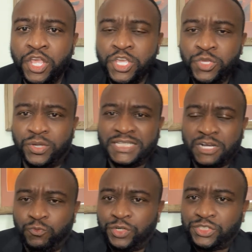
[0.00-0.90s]
you can
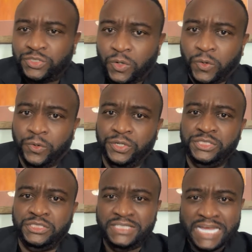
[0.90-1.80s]
then
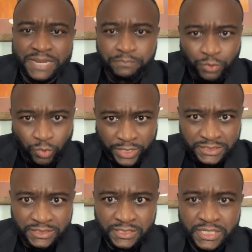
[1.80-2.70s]
return to that point